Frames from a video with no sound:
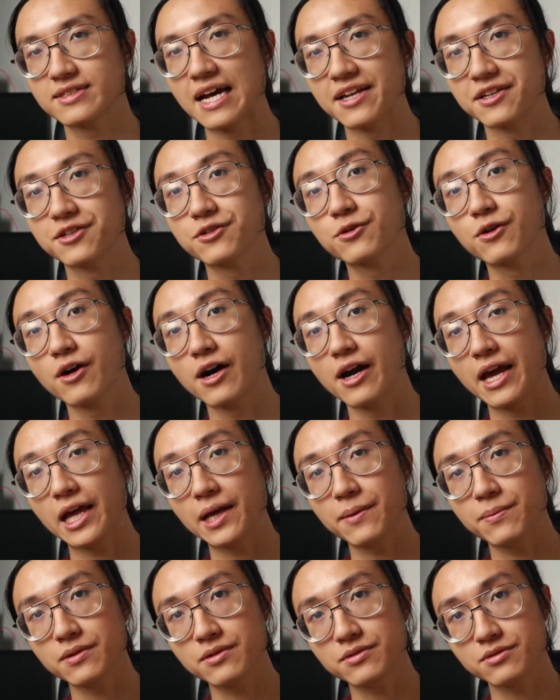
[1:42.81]
that you are
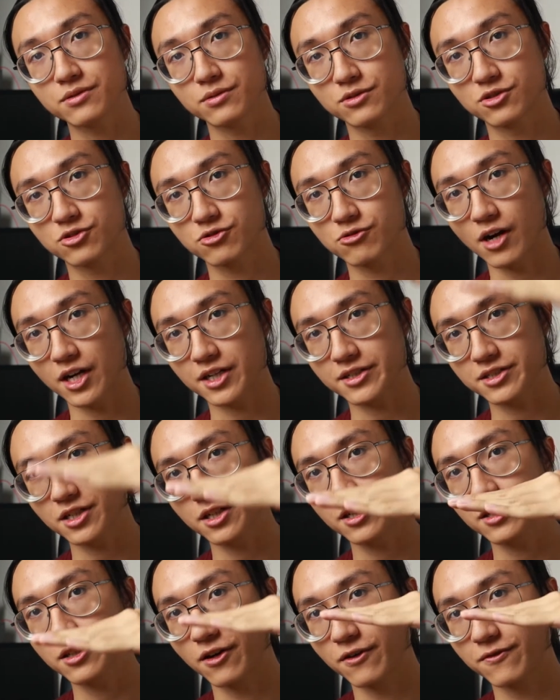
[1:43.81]
able to
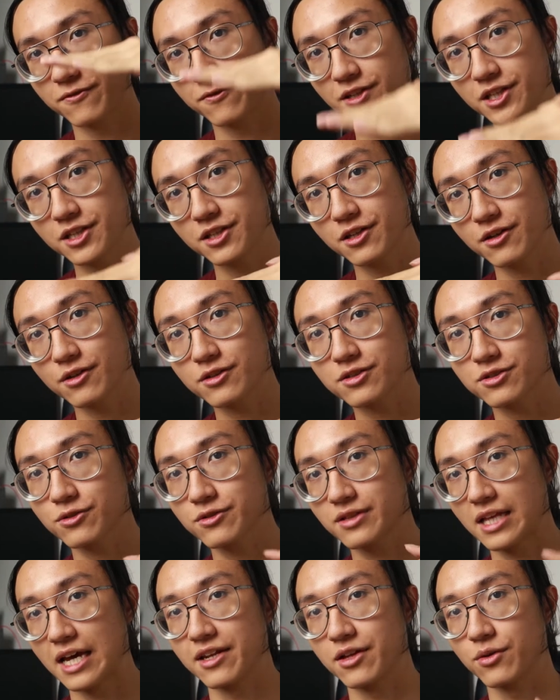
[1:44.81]
structure your video
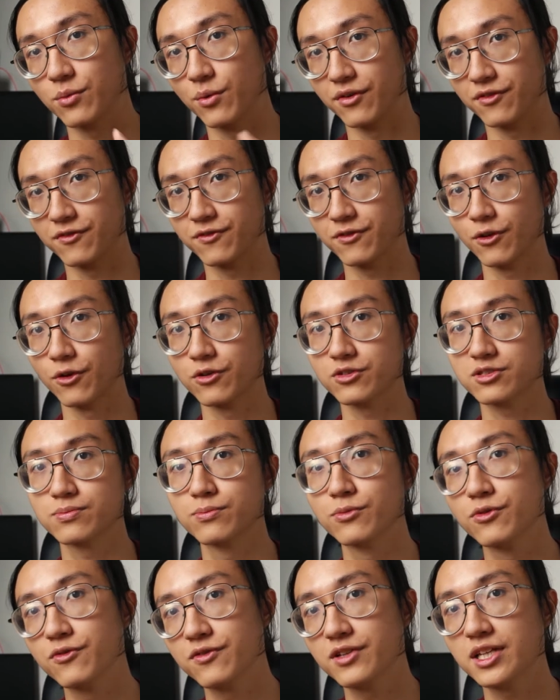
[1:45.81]
so that it will flow
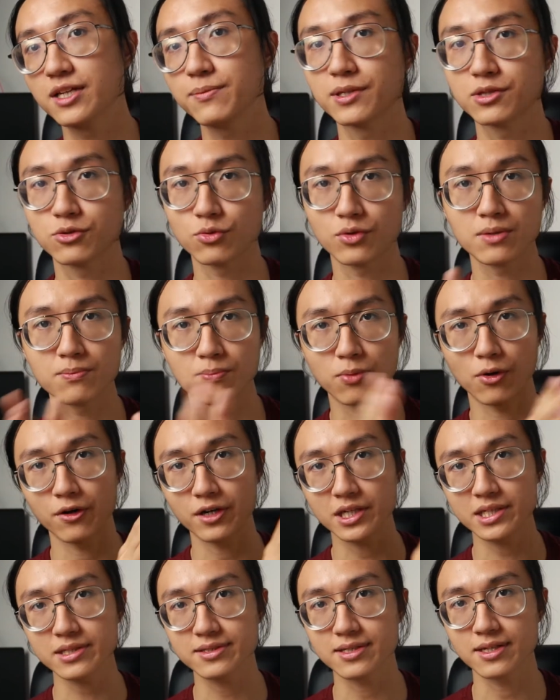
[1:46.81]
smoothly between
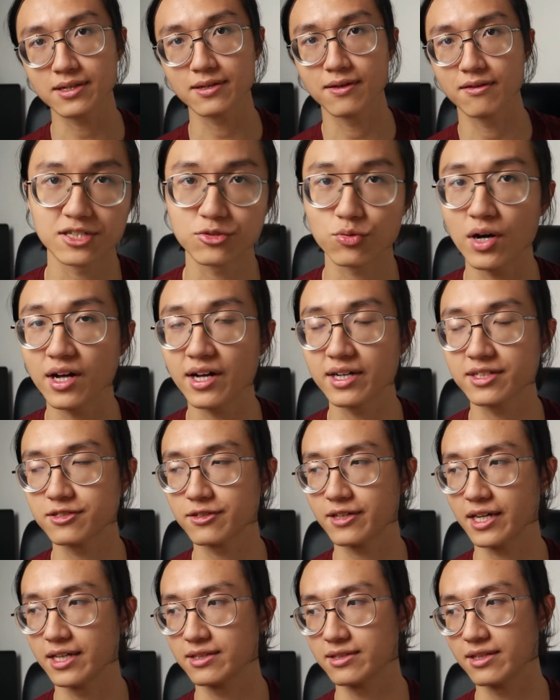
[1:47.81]
points, as well as
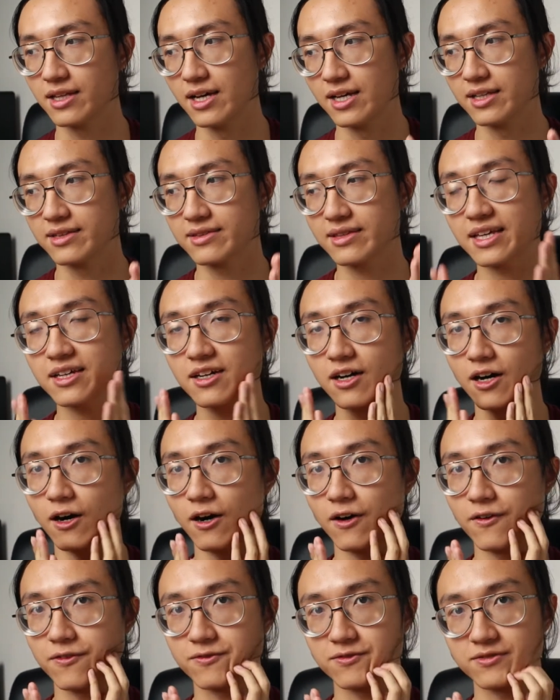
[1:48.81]
you can think
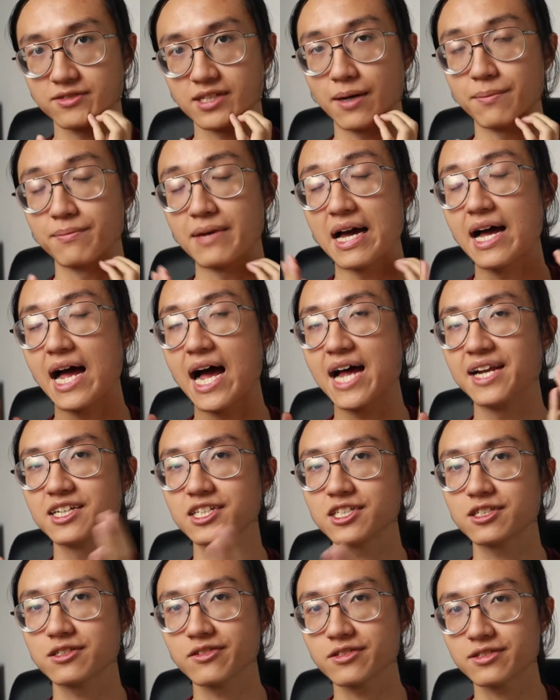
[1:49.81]
of some
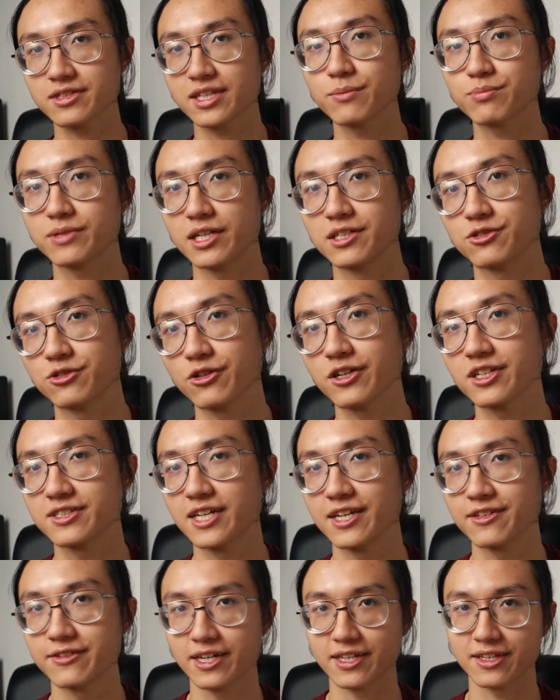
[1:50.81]
additional tips and tricks
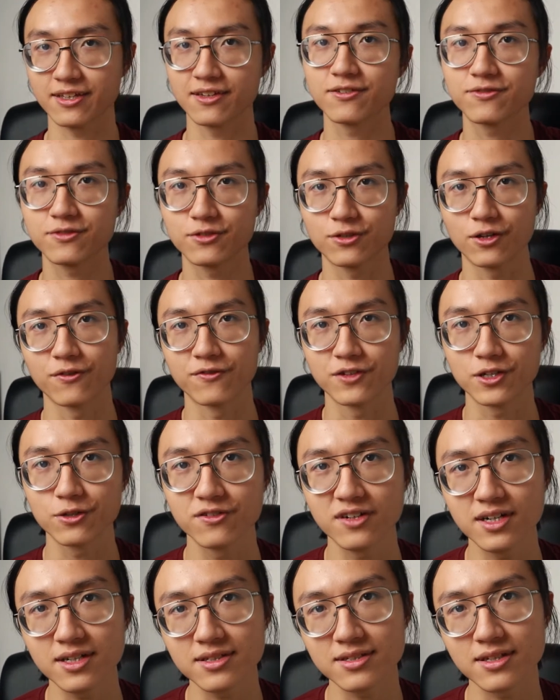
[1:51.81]
that you can give to your
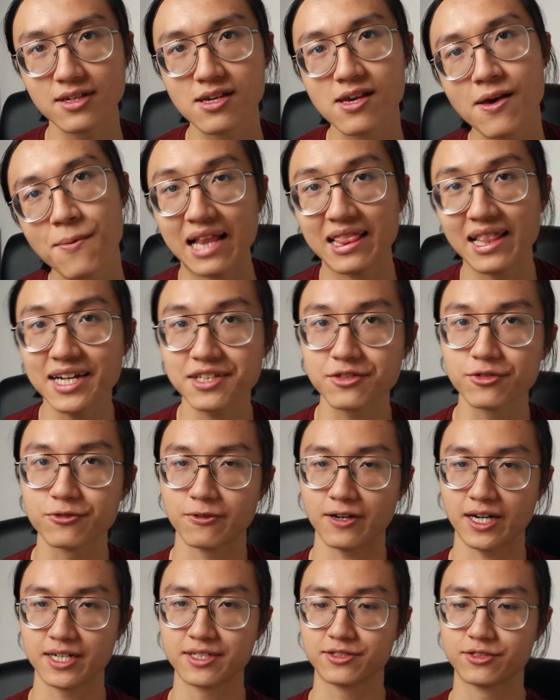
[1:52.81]
viewers. I like to
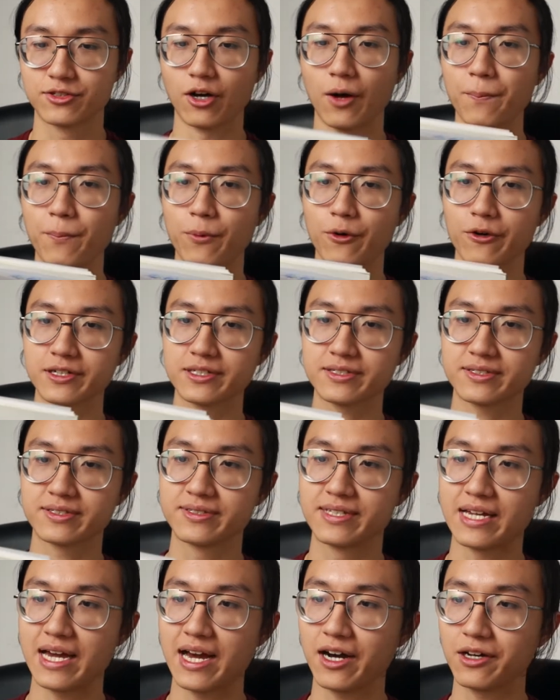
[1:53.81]
write dot points
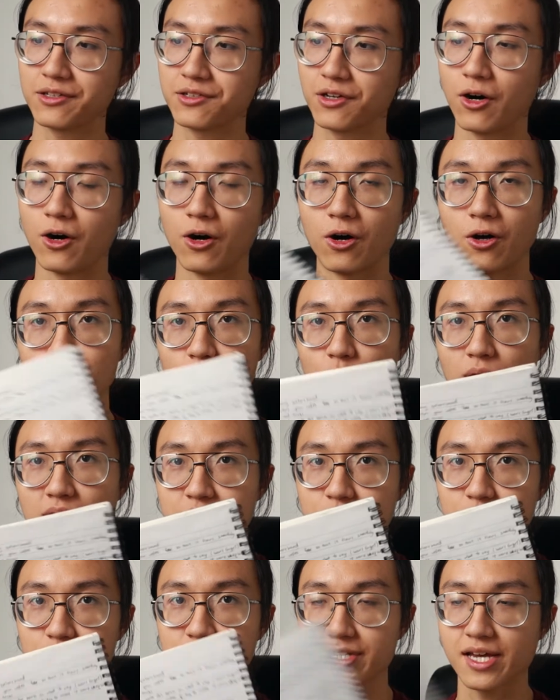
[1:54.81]
down on
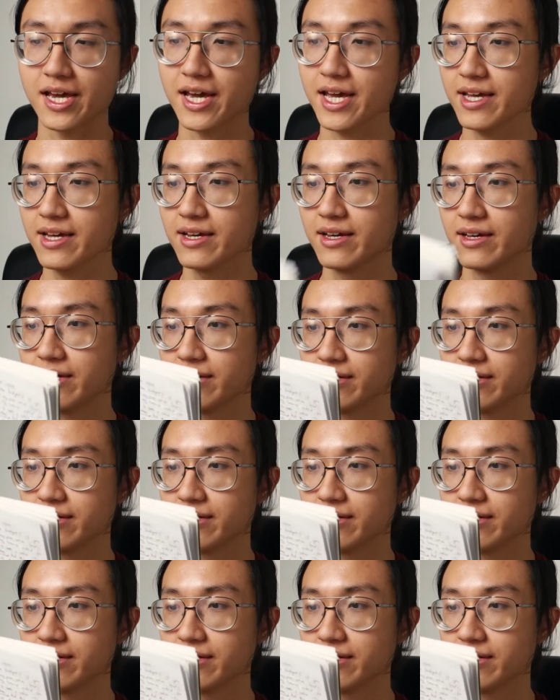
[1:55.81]
what to say,